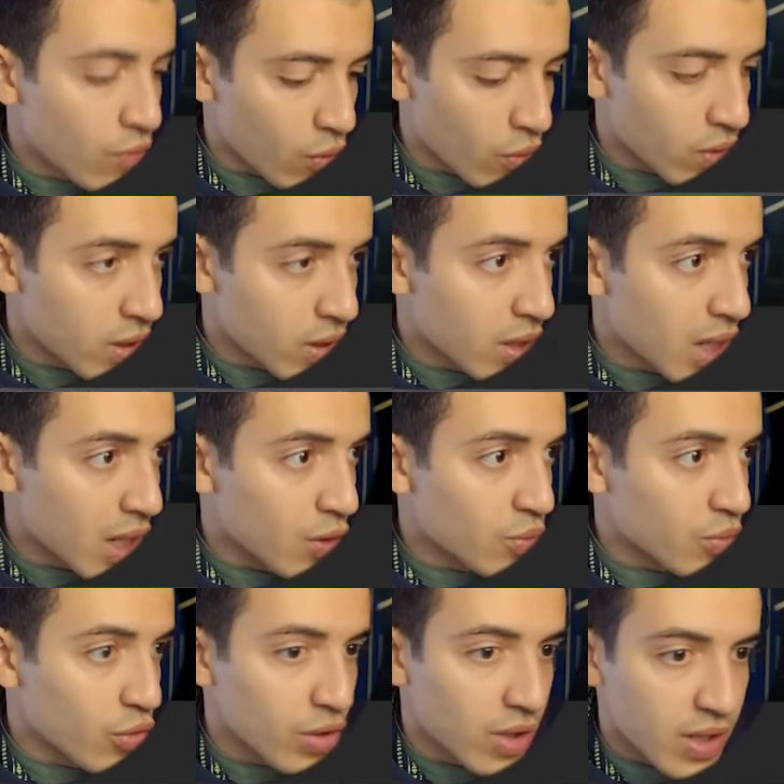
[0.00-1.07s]
for the
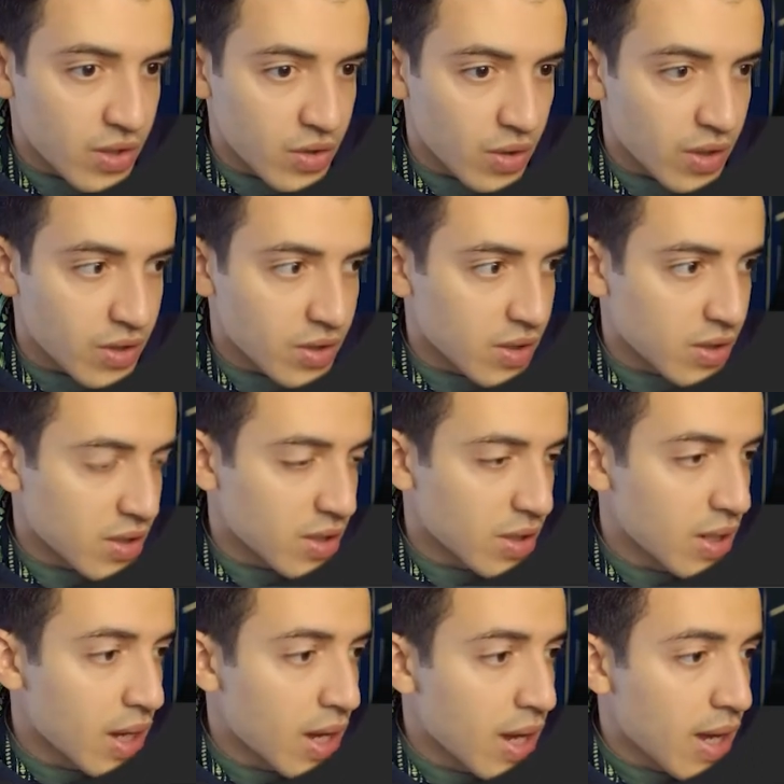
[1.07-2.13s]
output, as you guys can
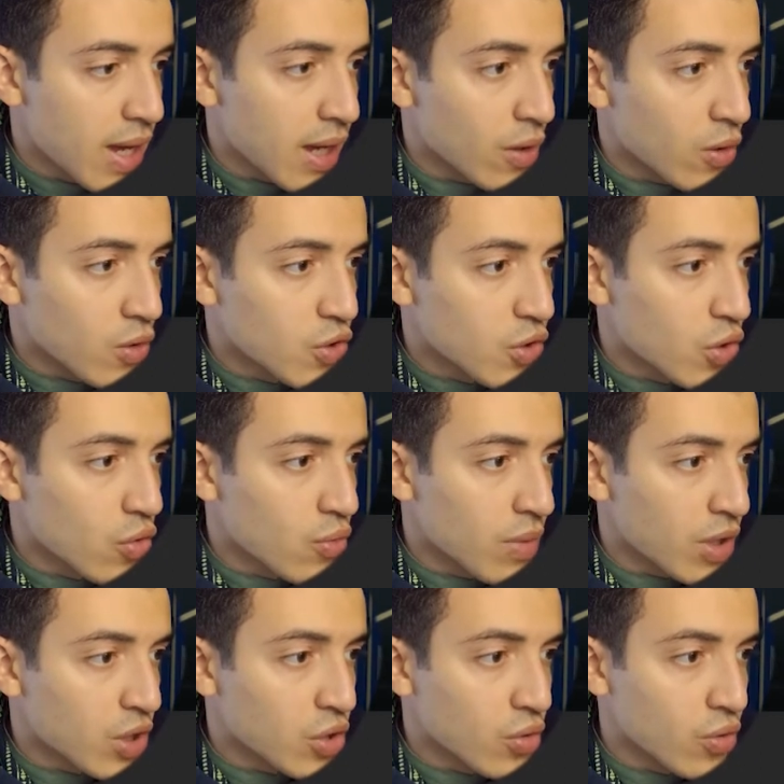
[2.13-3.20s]
see. And also
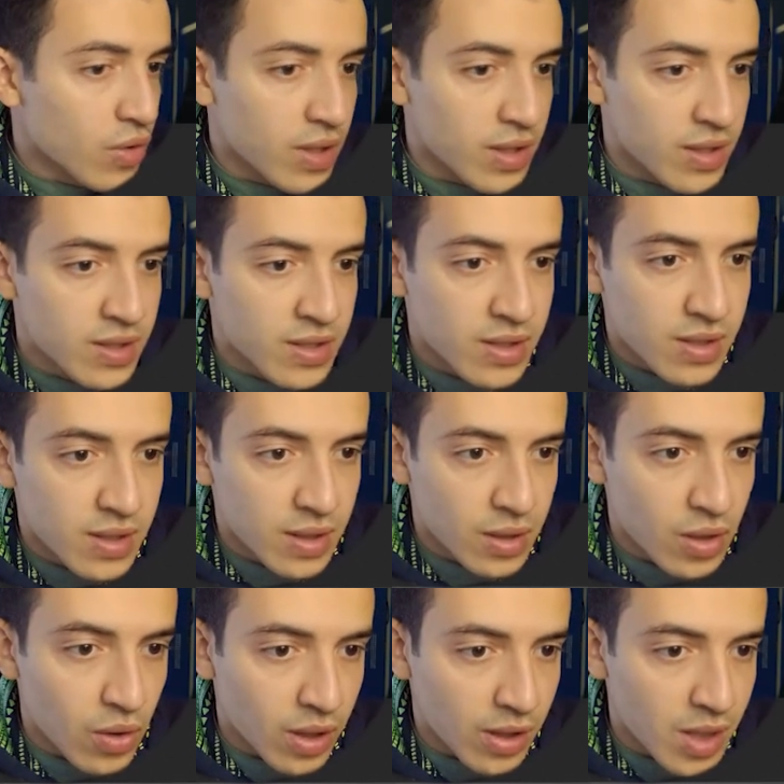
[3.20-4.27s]
make sure it's
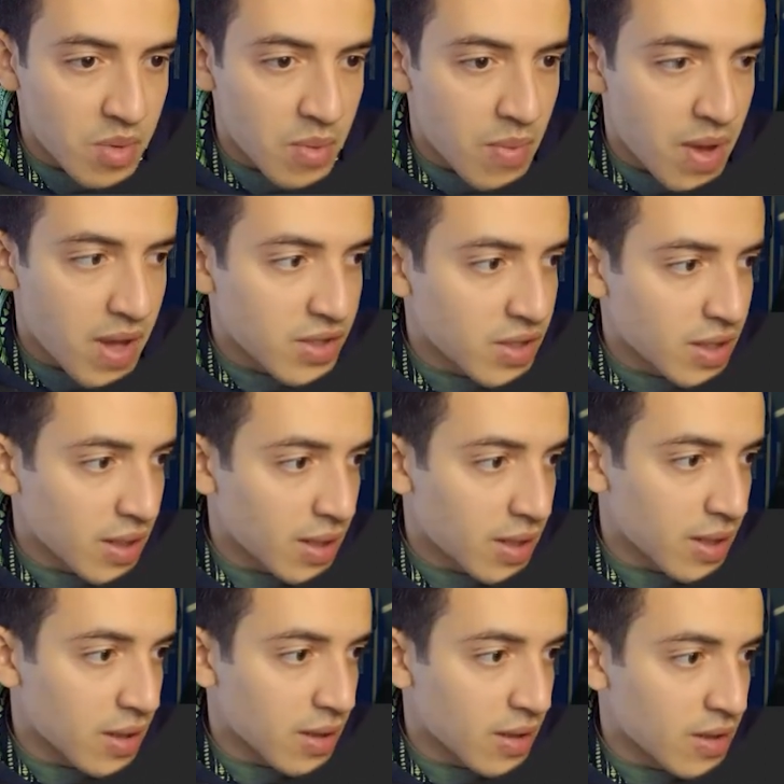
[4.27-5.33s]
a clipping mask
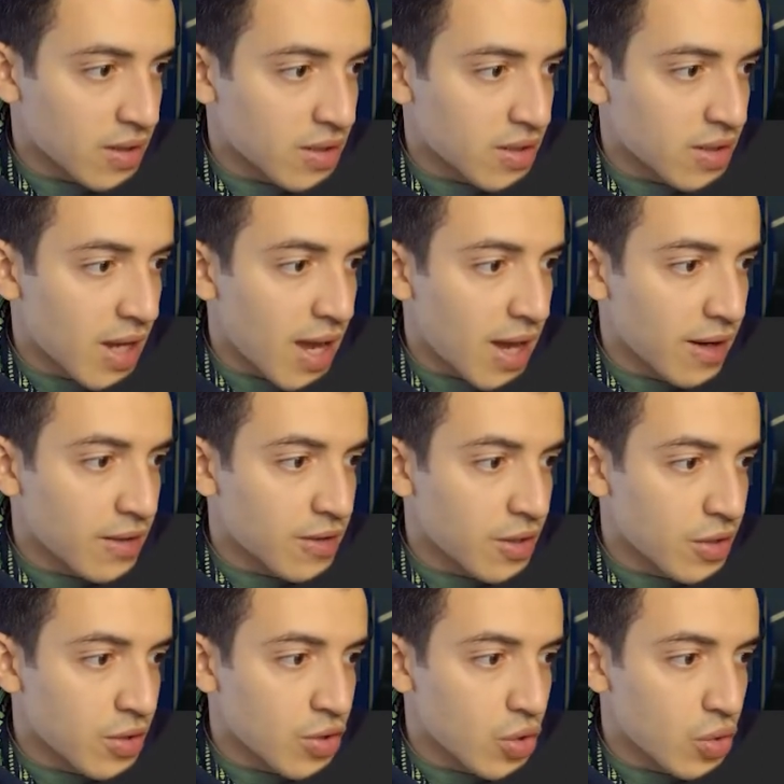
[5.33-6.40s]
and it's
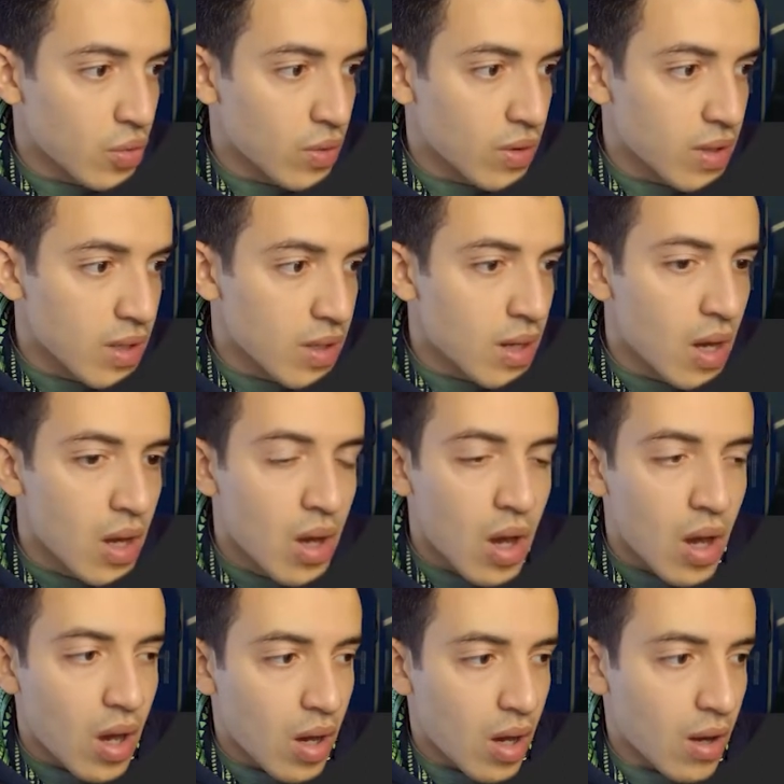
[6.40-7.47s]
added into the
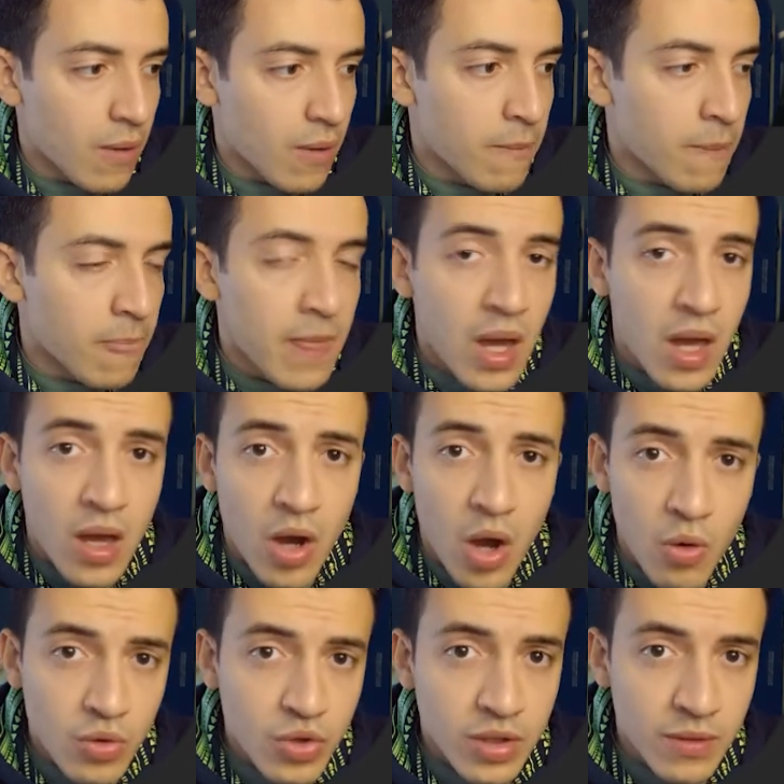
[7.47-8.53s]

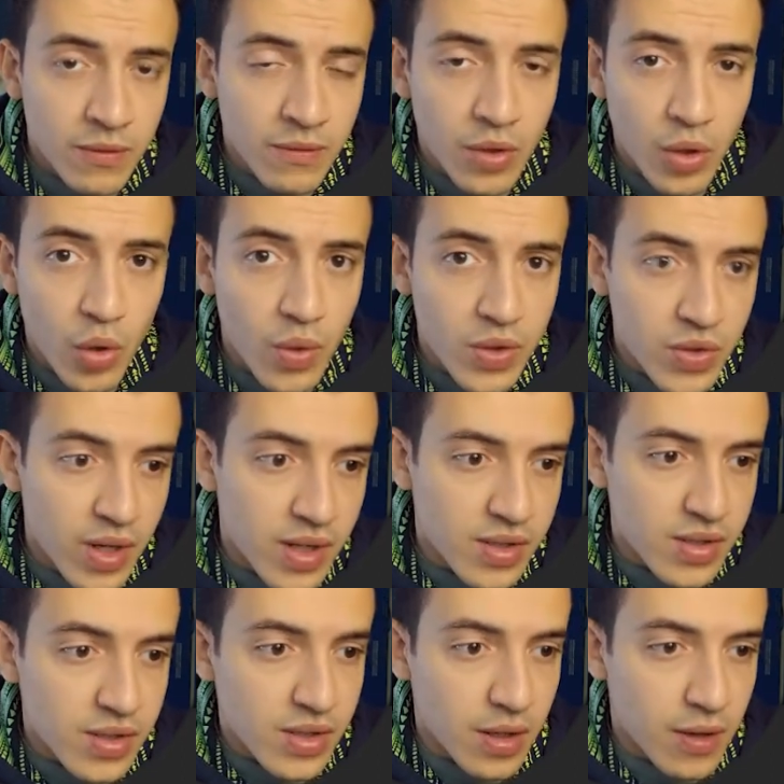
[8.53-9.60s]
ocean photo, as you
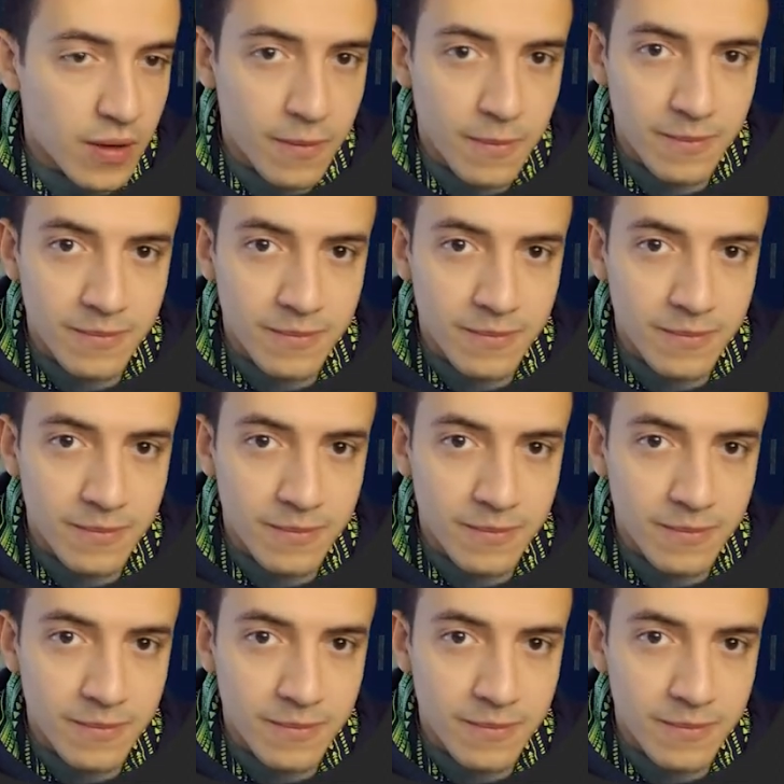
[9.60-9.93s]
guys can see.